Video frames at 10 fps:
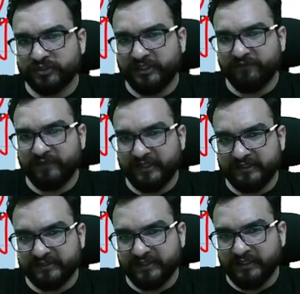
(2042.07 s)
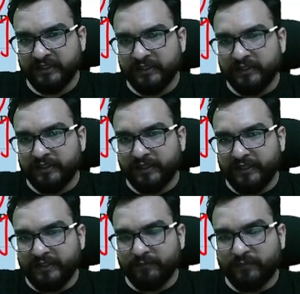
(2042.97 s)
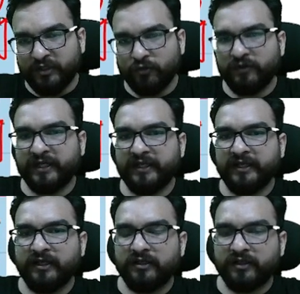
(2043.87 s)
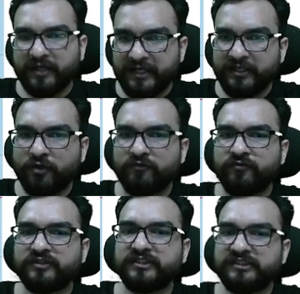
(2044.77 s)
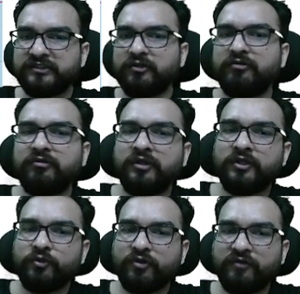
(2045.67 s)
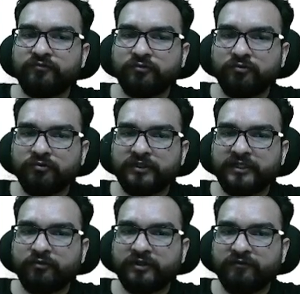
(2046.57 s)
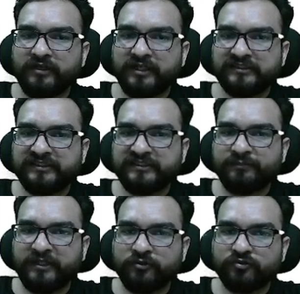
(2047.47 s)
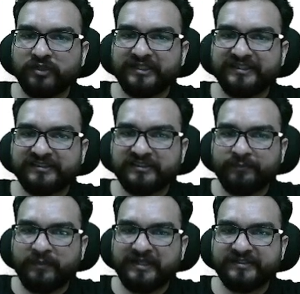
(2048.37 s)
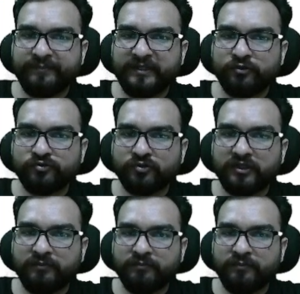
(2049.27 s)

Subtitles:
City. Very easy. Right, but over here, right now, for just now, you have to know that, okay, what are these peninsula? This is a Baja Peninsula.